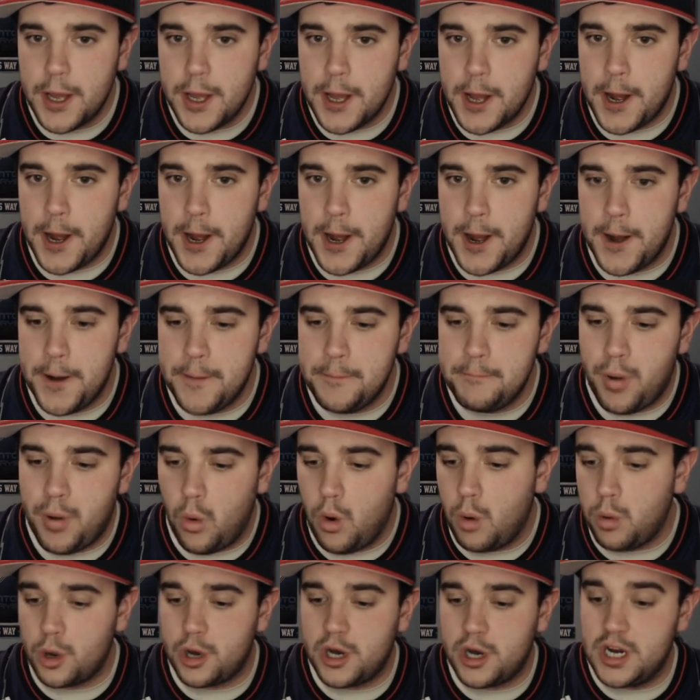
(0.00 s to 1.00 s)
But
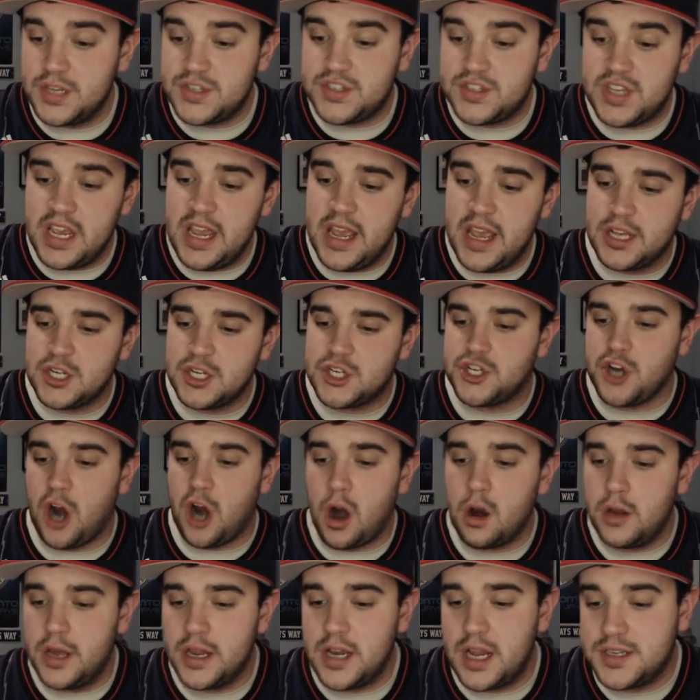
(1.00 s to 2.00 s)
what we're going to see is
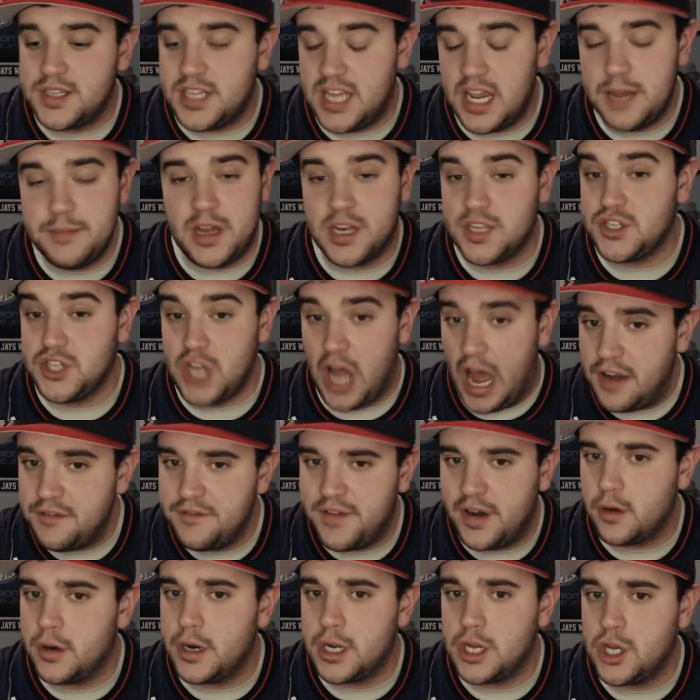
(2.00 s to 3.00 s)
Charlotte, a team that is not
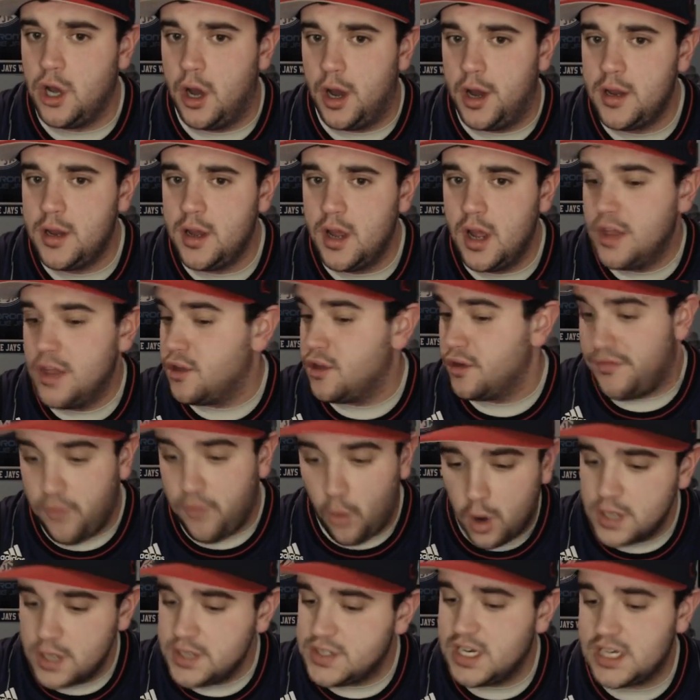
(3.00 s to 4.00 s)
very good. They're
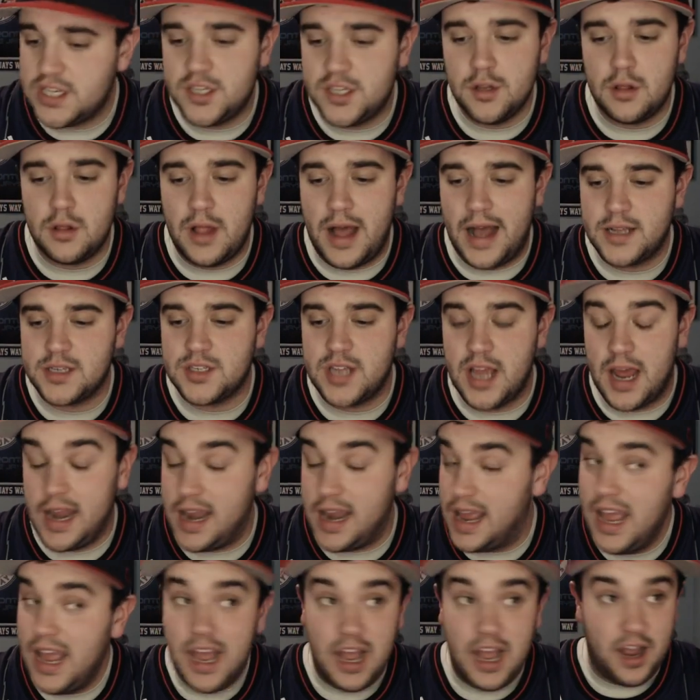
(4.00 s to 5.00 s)
4-6 in their last
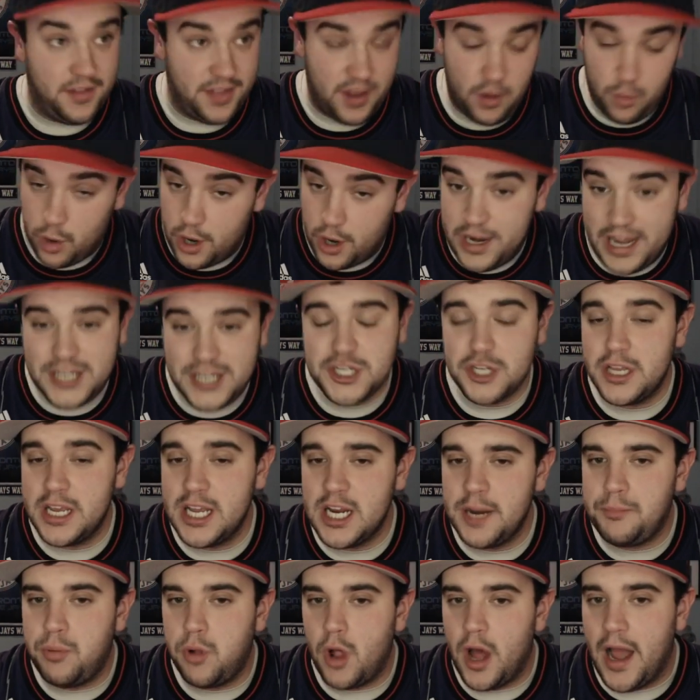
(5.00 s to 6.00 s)
10. They were initially in
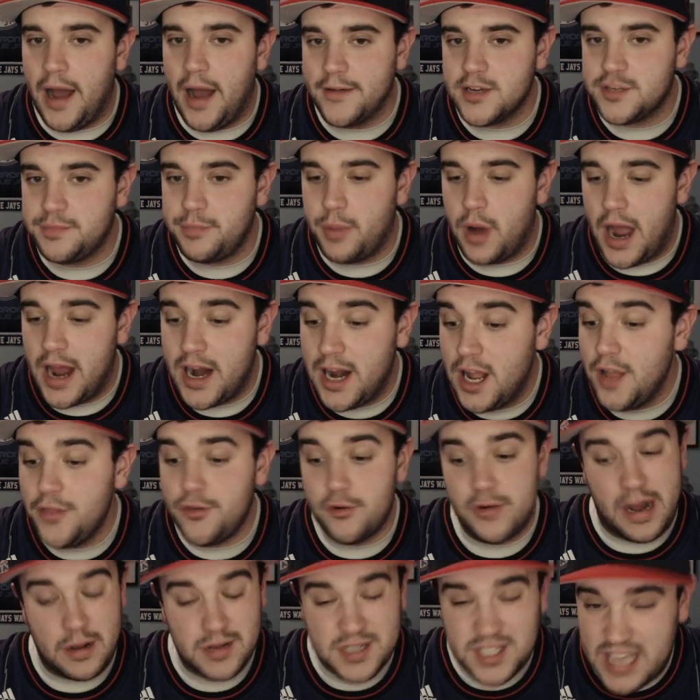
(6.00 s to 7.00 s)
a playoff spot. They're
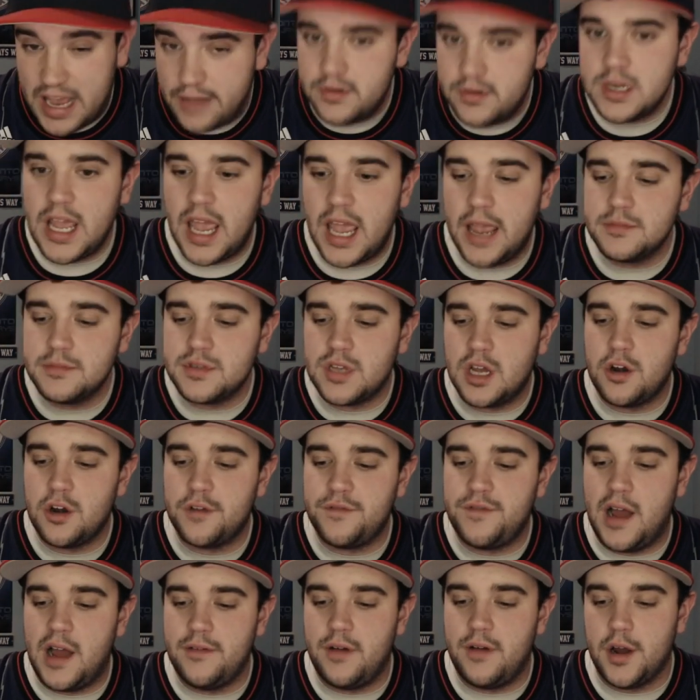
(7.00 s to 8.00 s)
now 7 games under
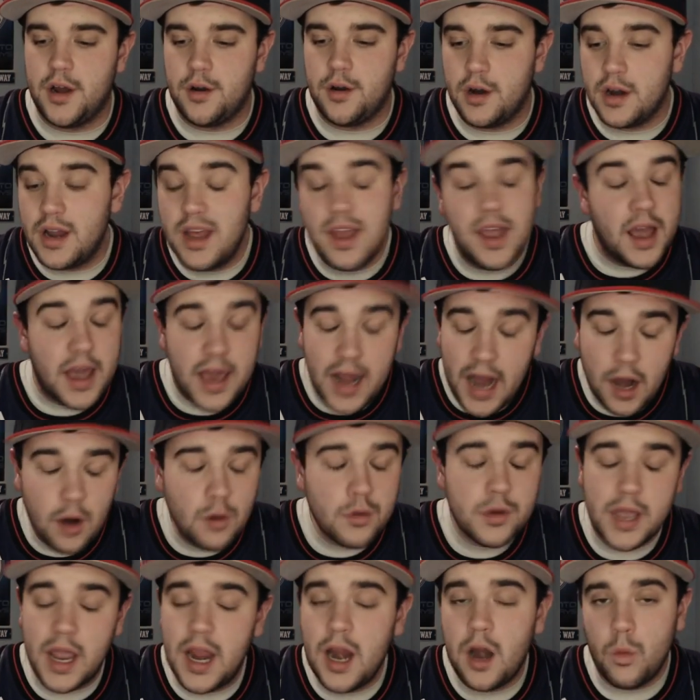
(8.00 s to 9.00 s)
500. And I
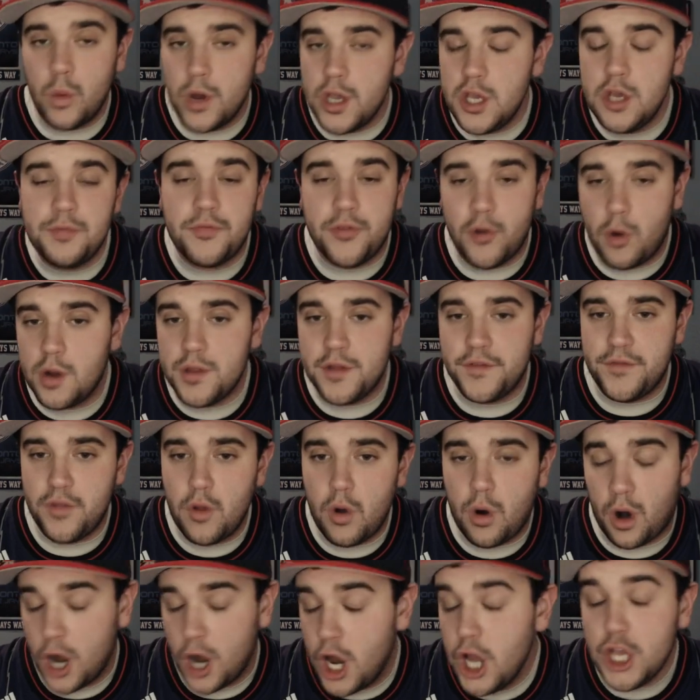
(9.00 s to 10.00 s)
don't care what you throw on the
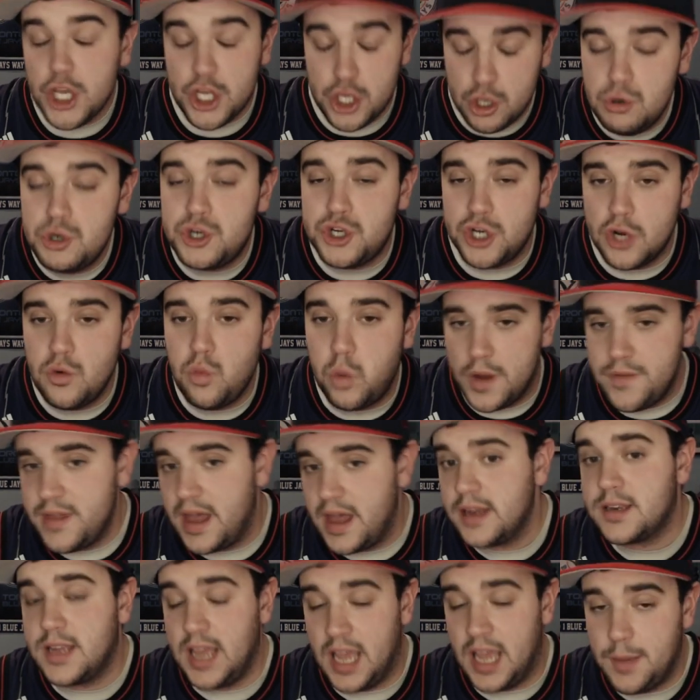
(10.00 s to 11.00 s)
floor, you should win
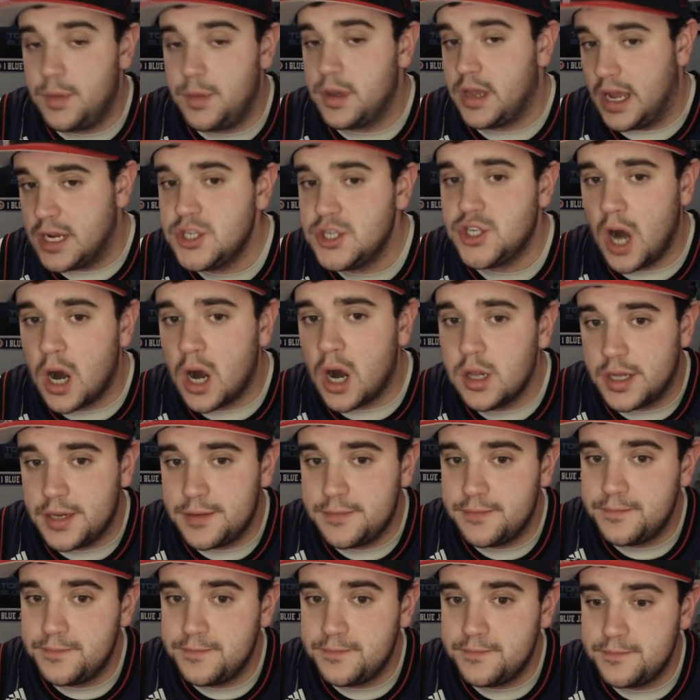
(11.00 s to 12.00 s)
that game against Charlotte.
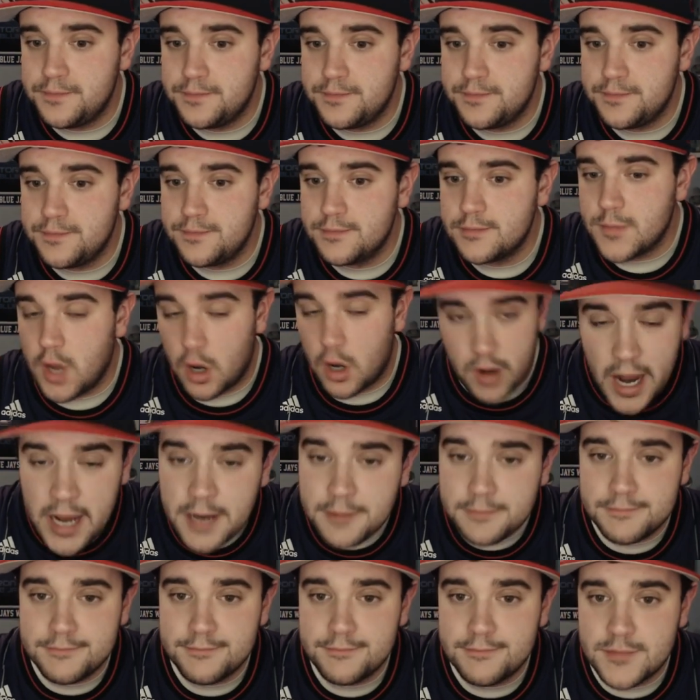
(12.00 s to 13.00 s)
All
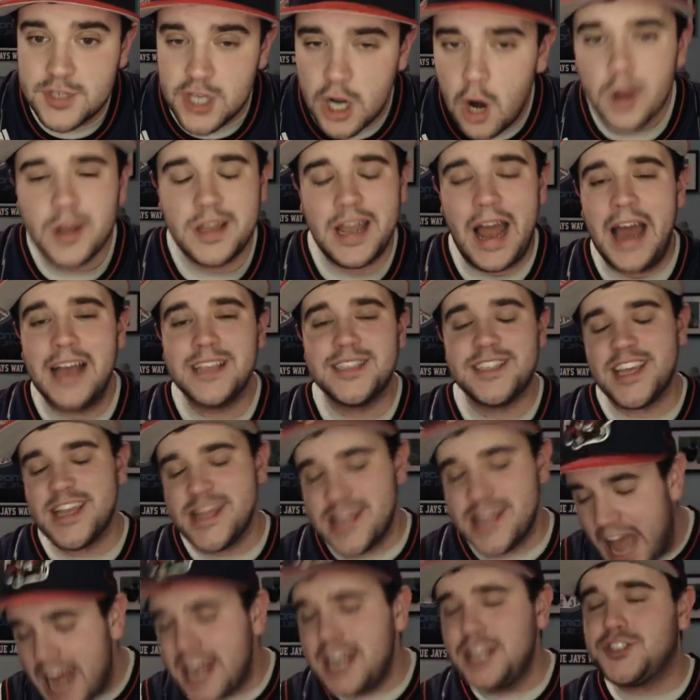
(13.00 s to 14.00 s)
right? So you know what, guys?
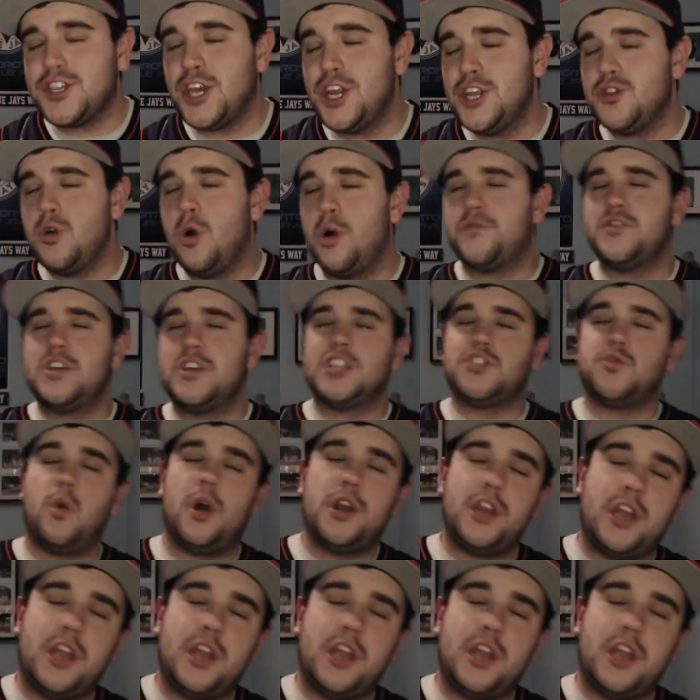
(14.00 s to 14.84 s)
That is going to do it for this one.